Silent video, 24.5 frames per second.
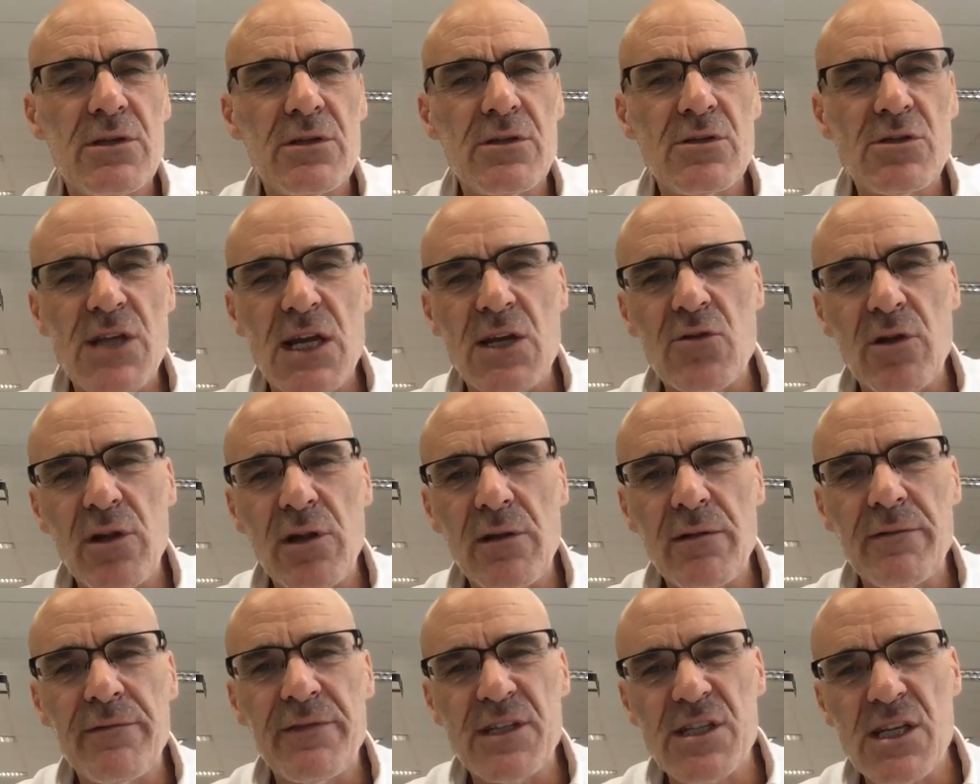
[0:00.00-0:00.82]

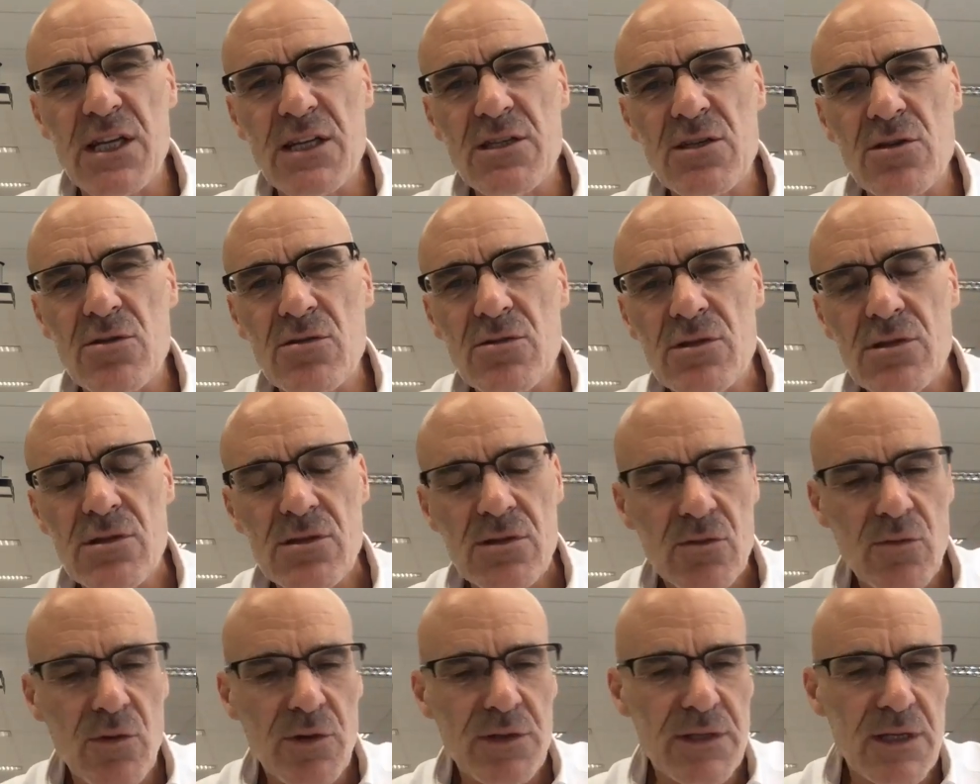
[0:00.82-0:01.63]
General
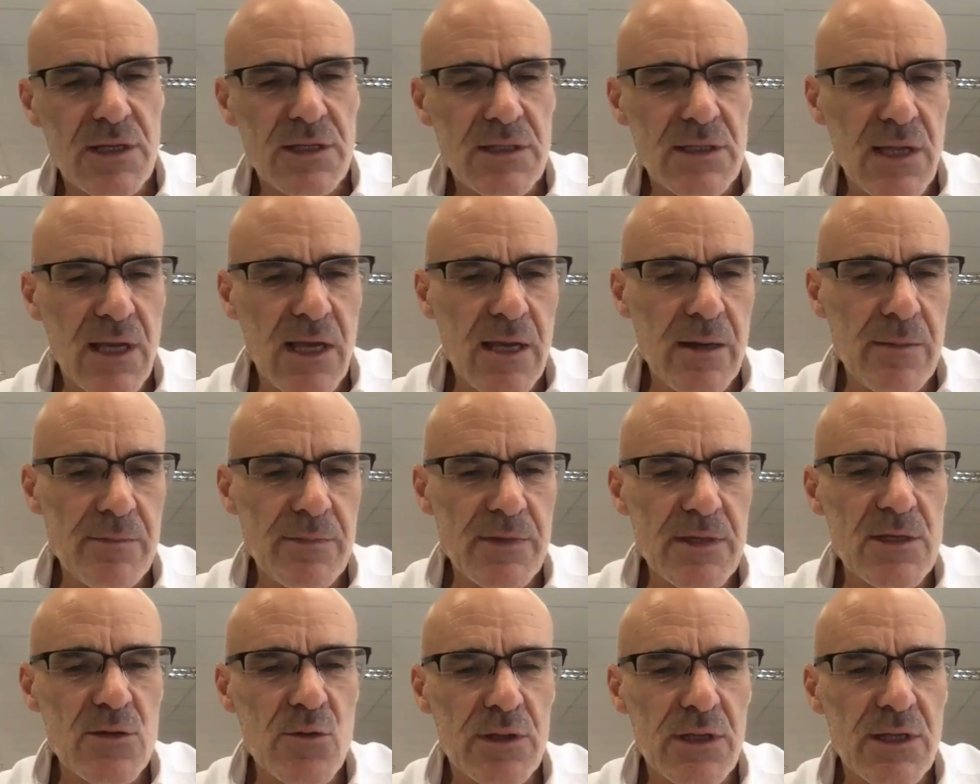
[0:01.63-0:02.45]
Vegetius was his name.
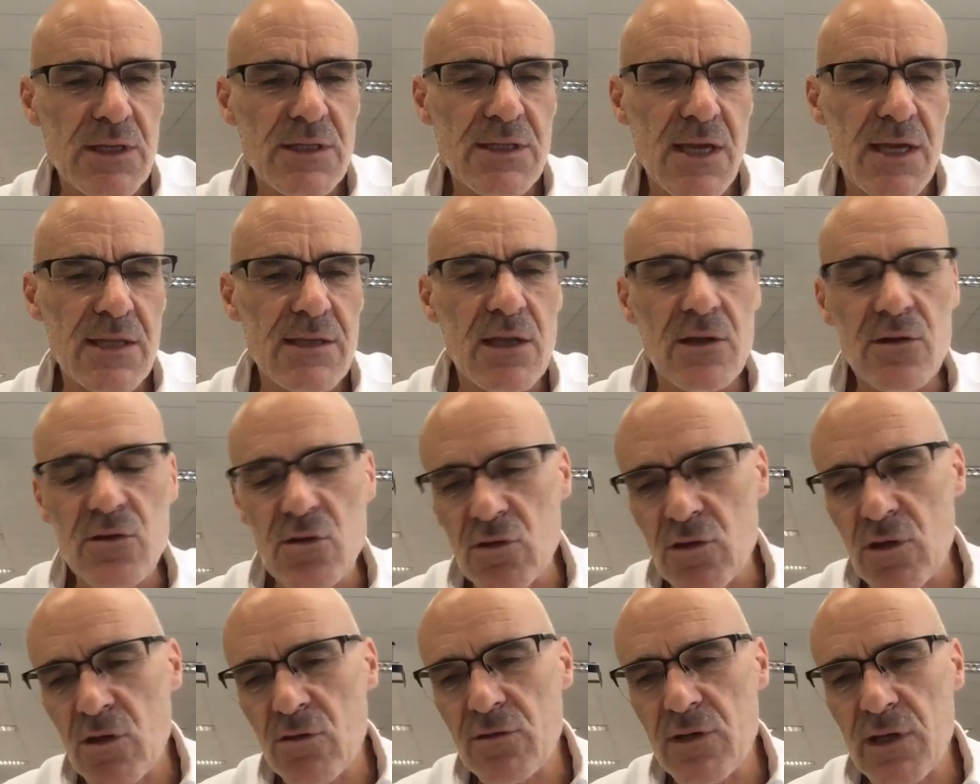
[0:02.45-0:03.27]
This is what he said, and
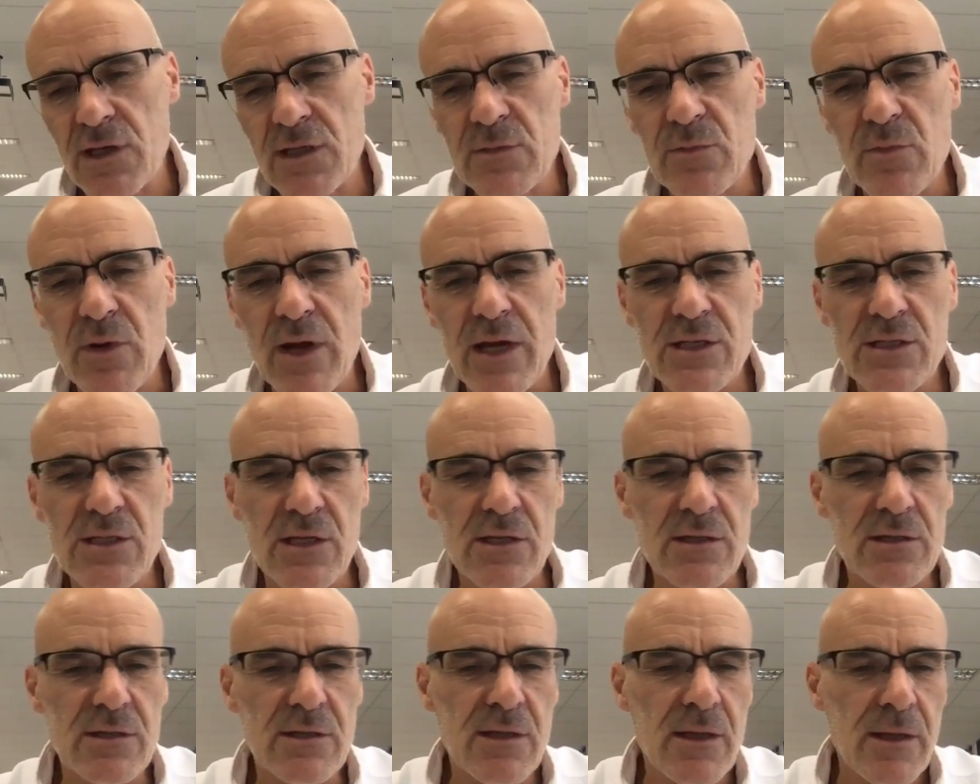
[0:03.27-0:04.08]
you know the
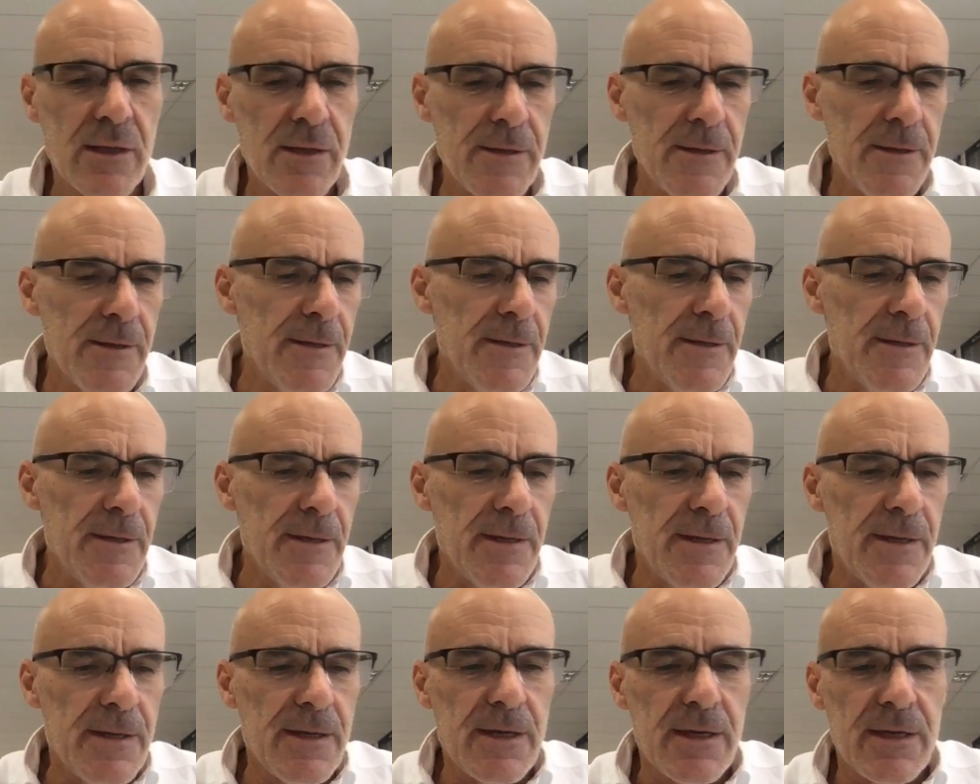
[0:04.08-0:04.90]
expression,
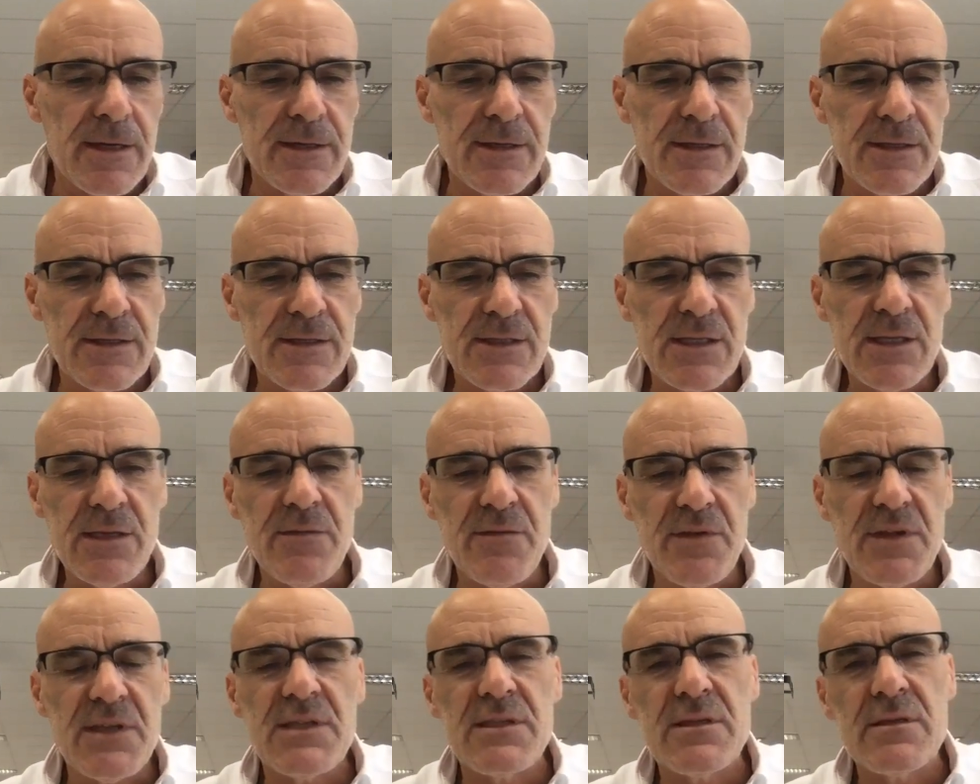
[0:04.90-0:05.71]
si
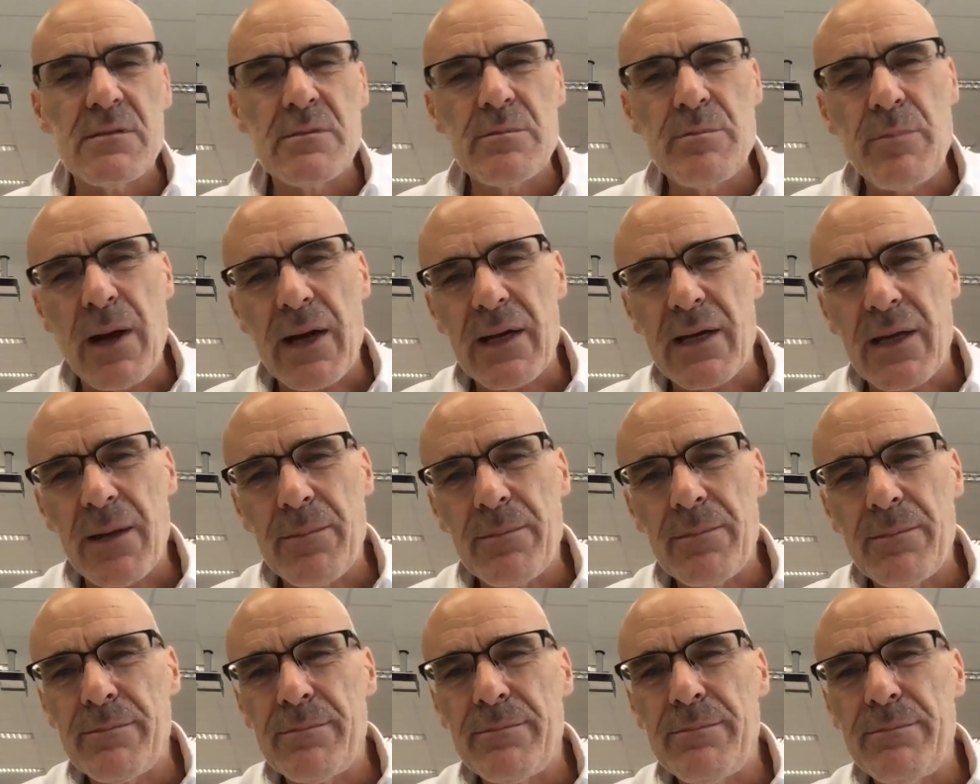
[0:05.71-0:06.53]
vis
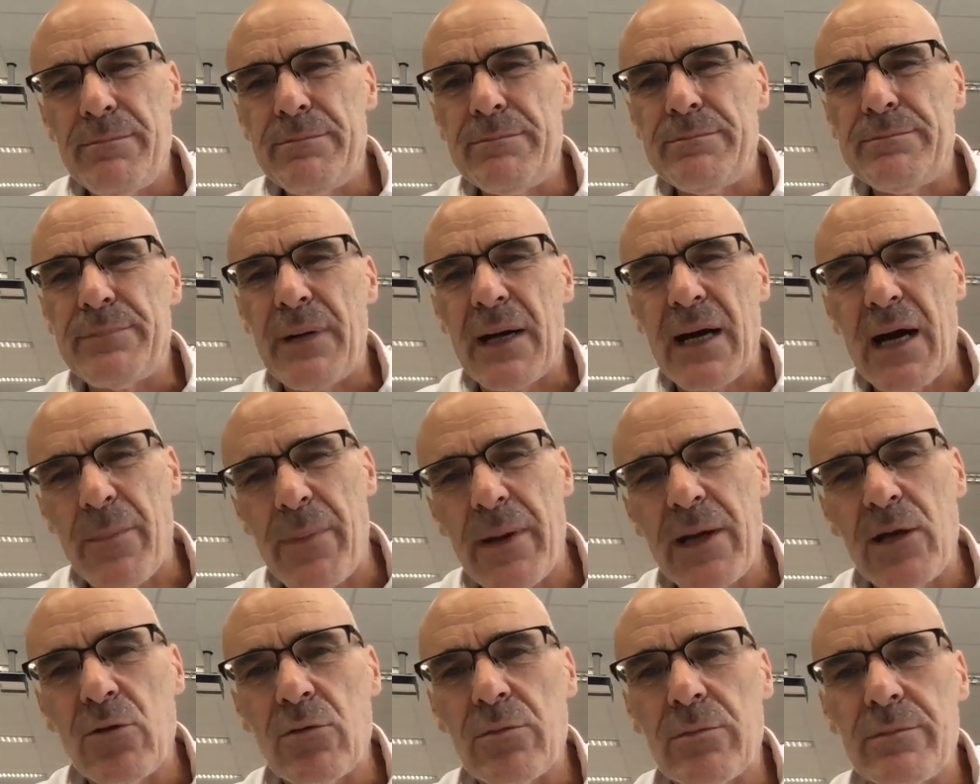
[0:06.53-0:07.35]
pacem,
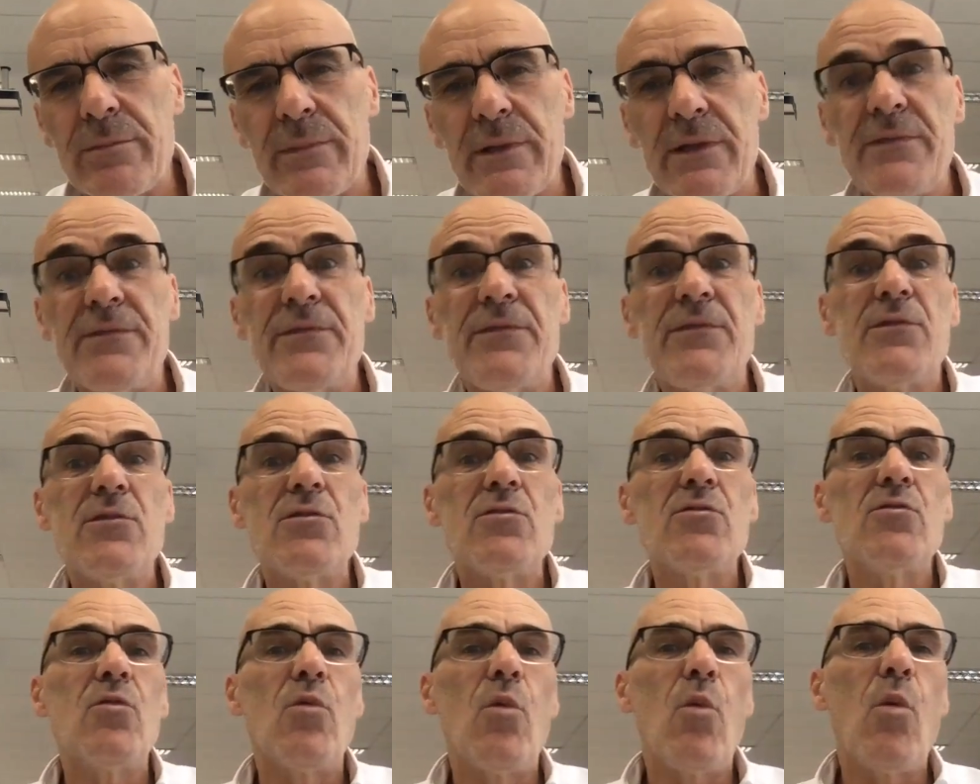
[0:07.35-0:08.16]
parabellum. If
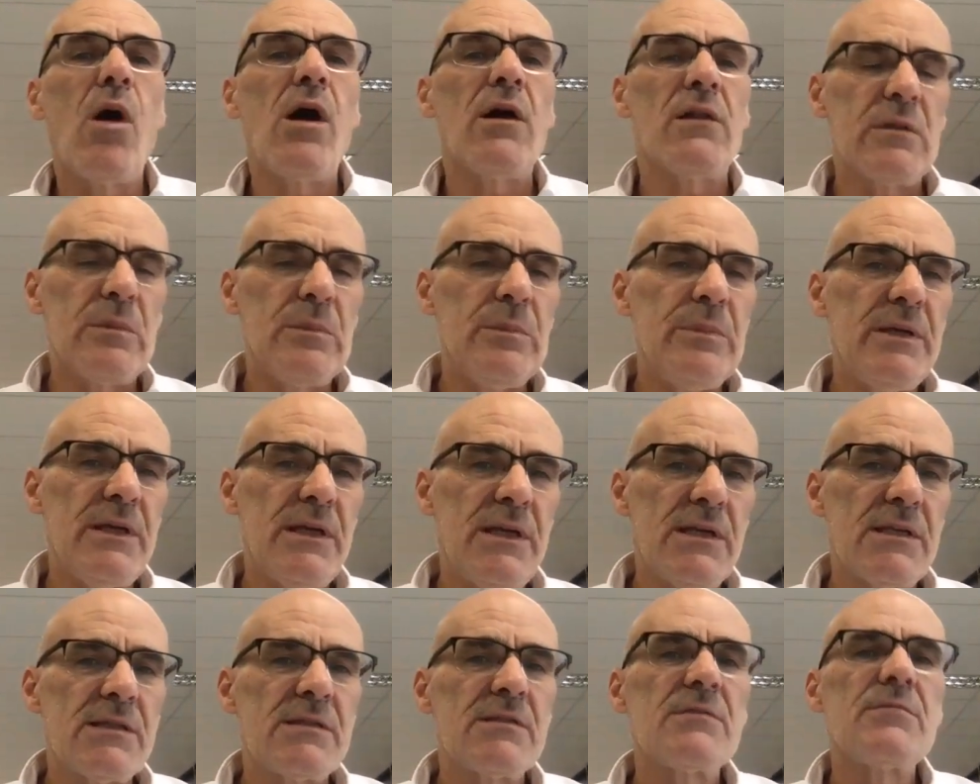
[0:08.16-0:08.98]
you want
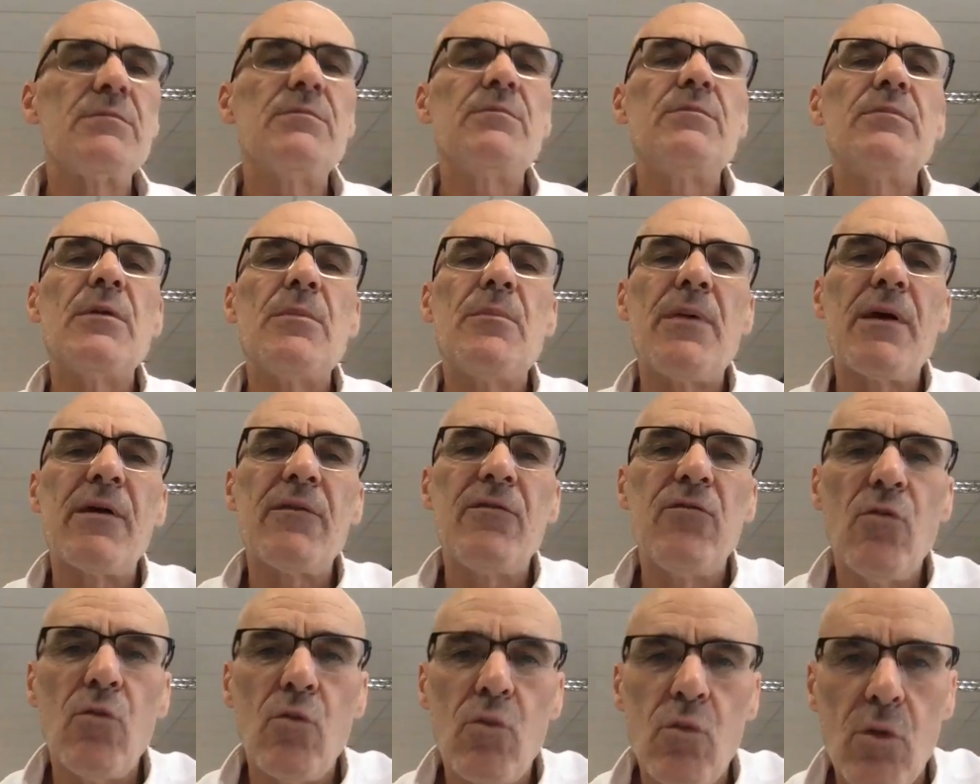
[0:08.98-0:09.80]
peace, prepare
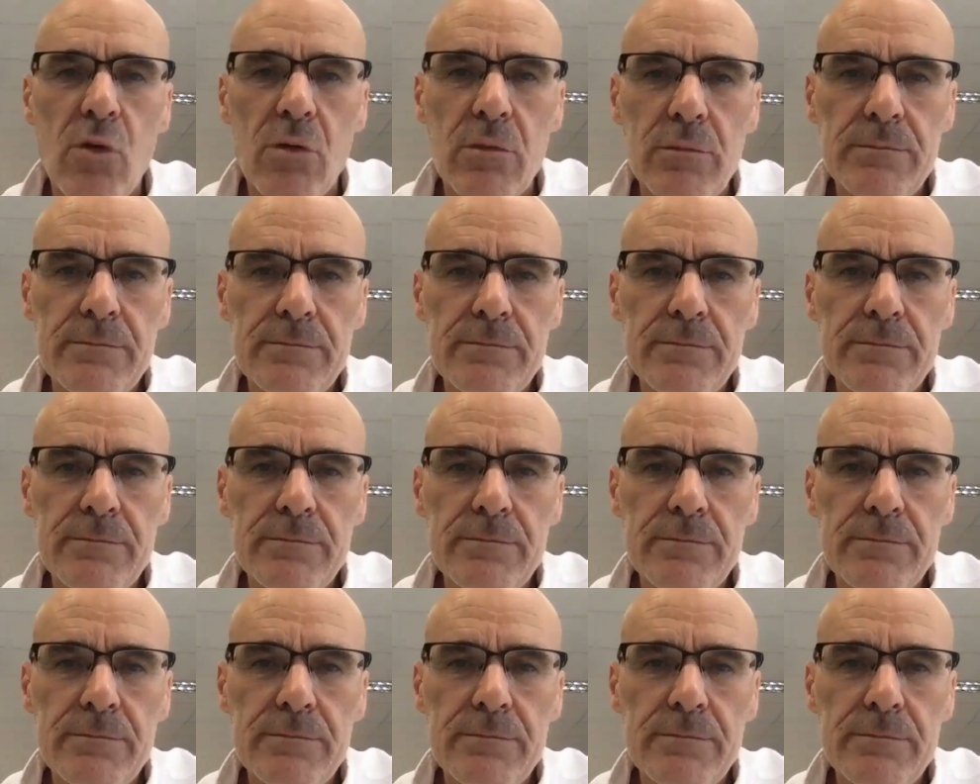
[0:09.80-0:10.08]
for war.